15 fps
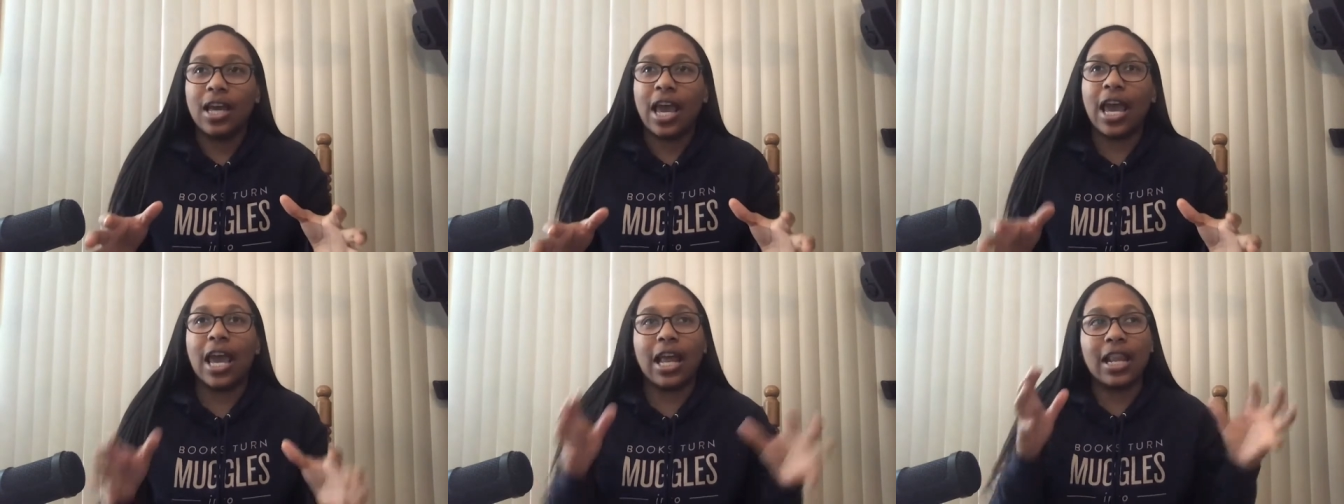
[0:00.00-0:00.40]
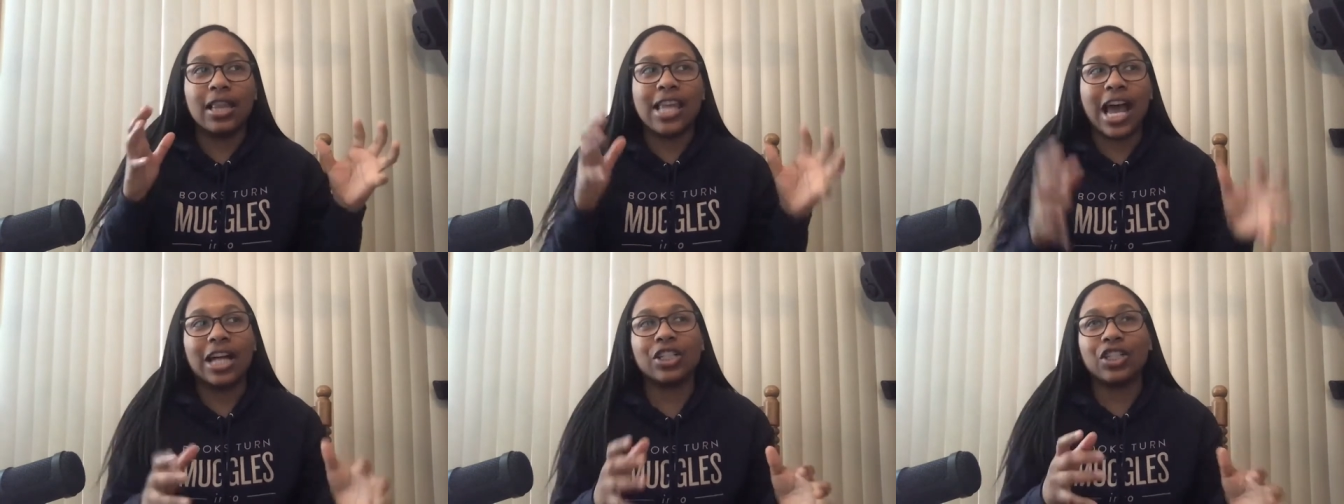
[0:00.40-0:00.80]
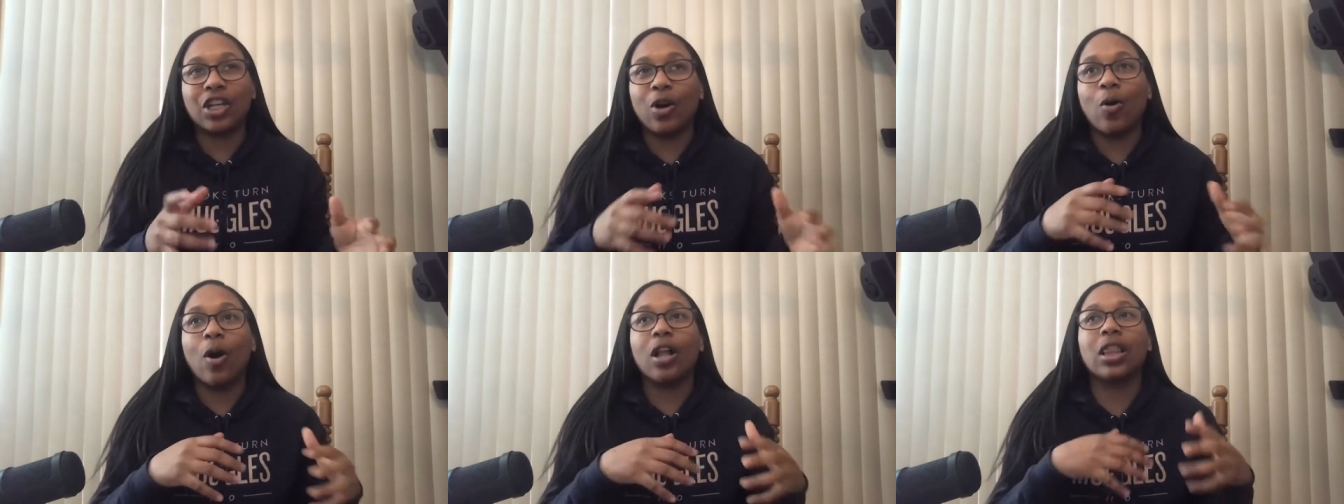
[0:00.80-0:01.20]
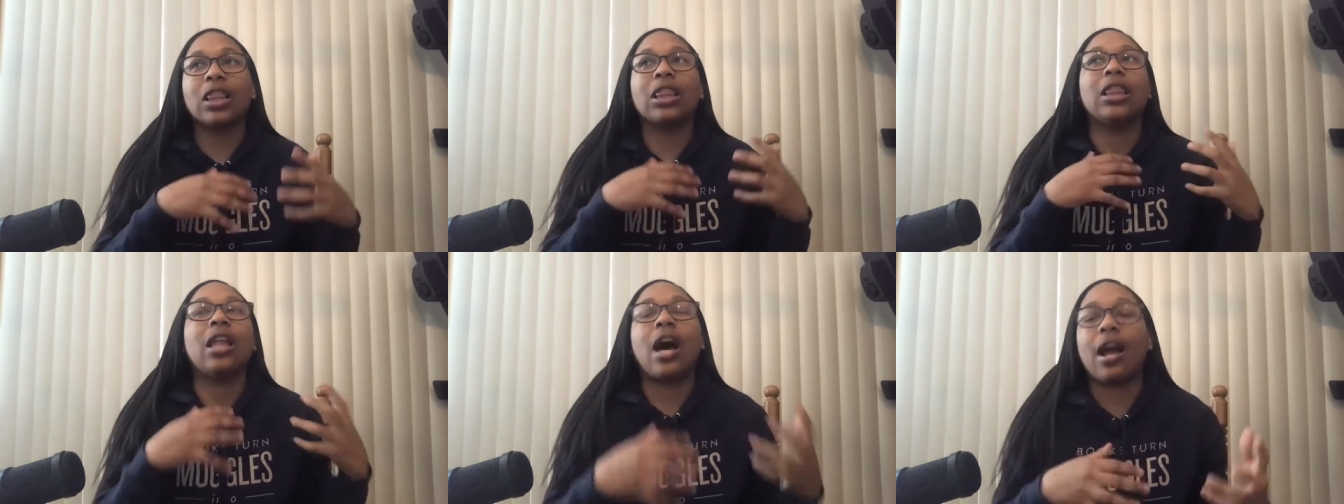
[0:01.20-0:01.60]
and that show a
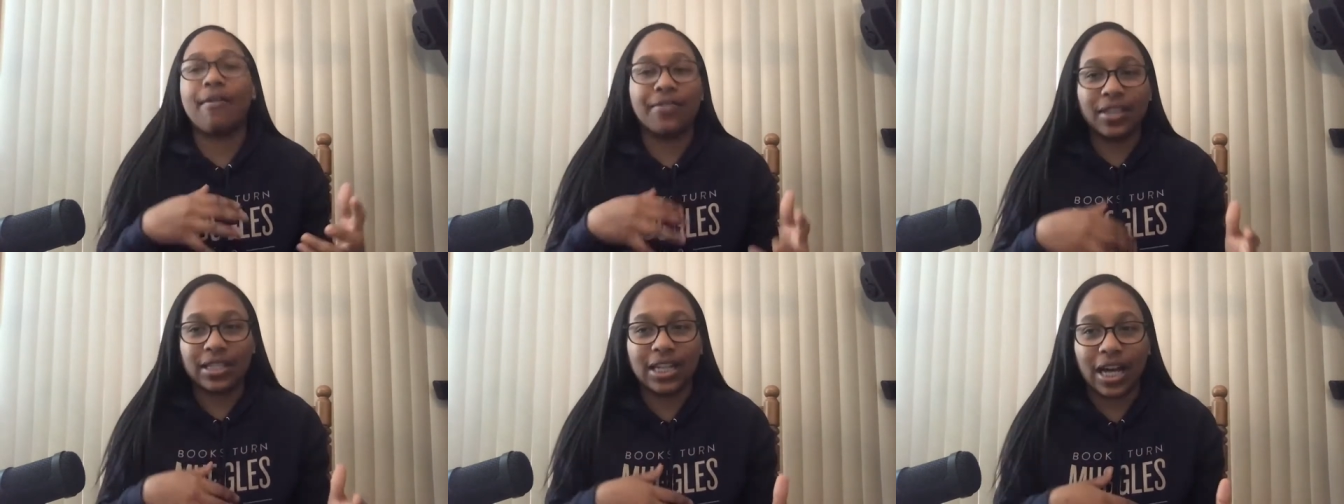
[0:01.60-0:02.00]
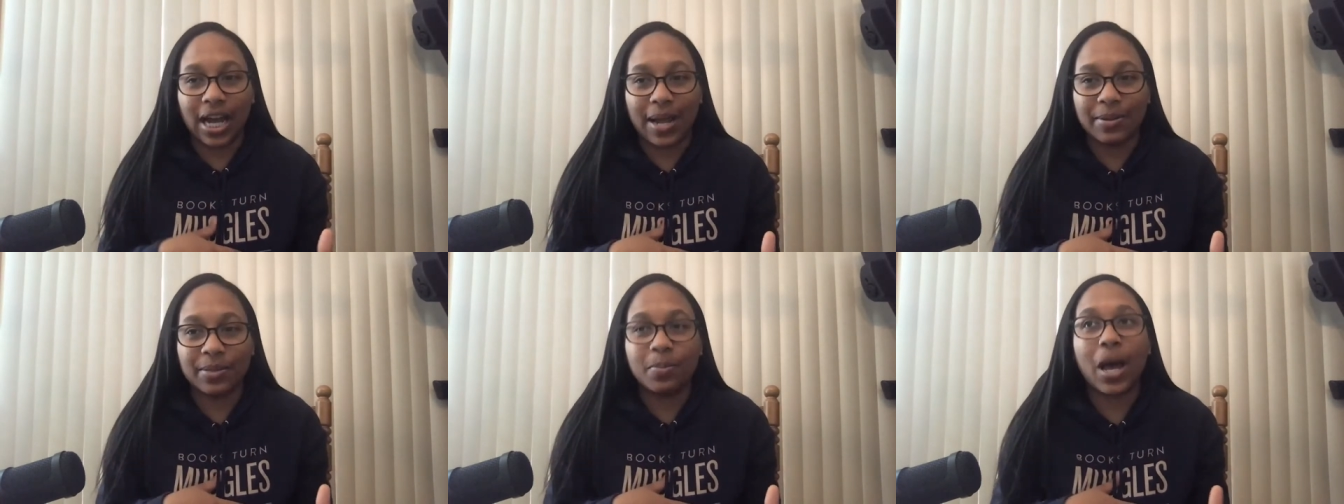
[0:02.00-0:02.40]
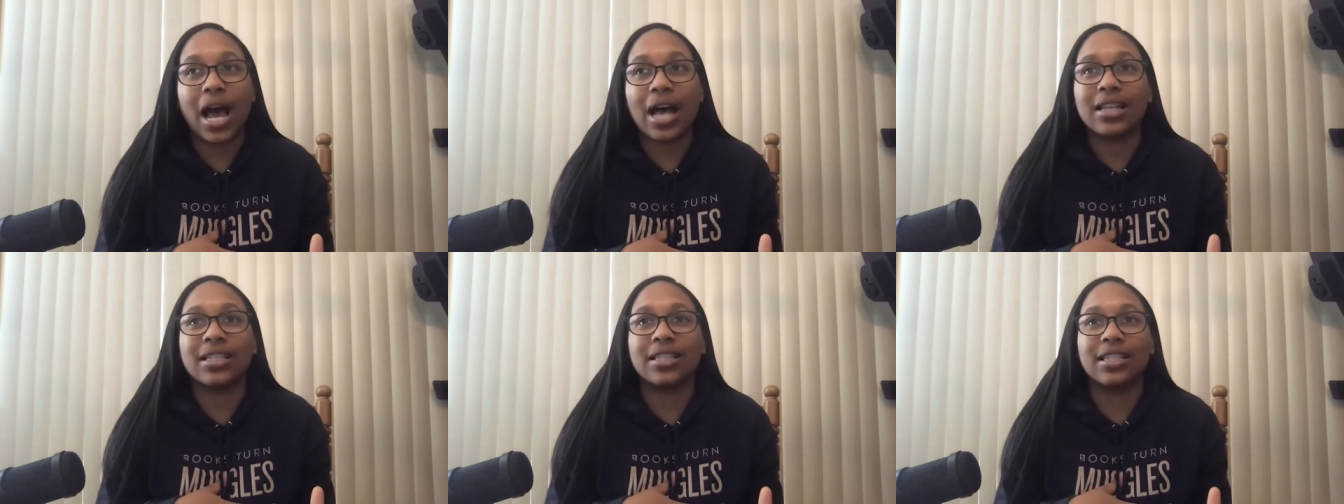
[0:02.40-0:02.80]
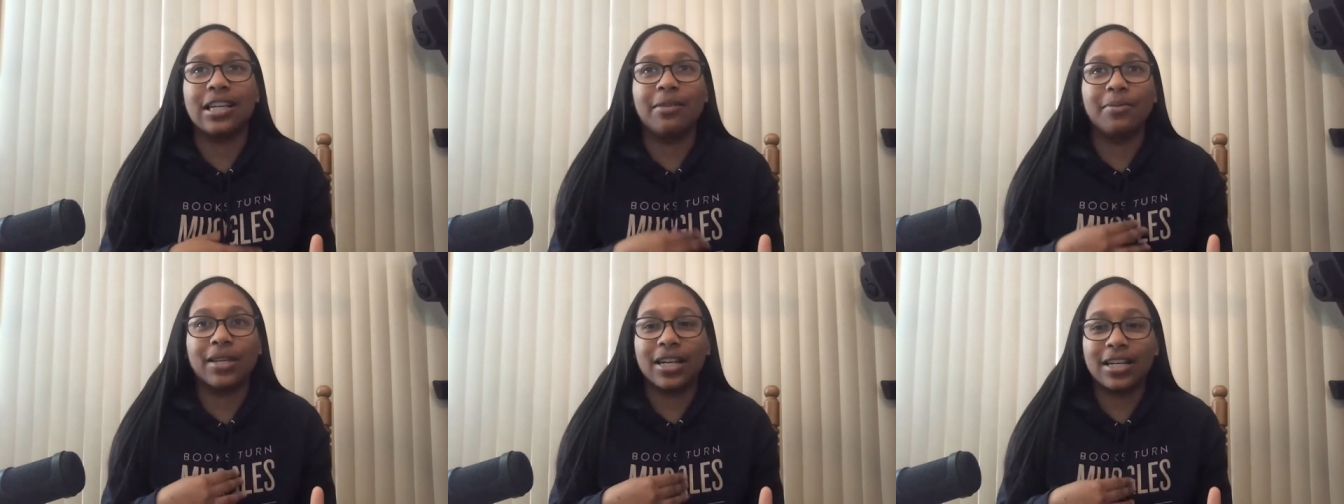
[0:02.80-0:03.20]
lot of the times passes
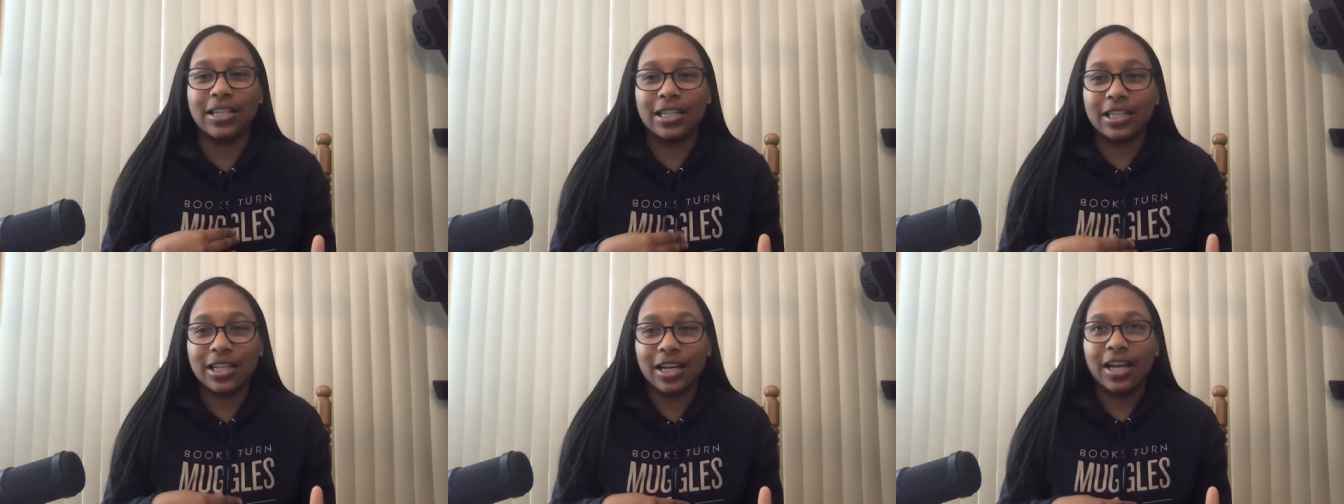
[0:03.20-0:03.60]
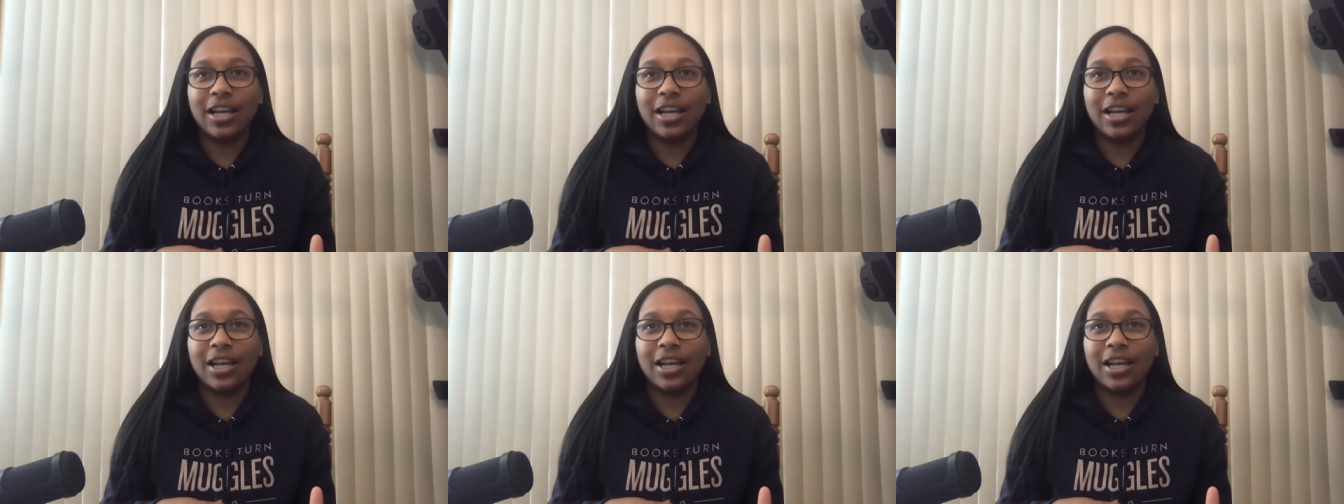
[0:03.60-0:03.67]
it because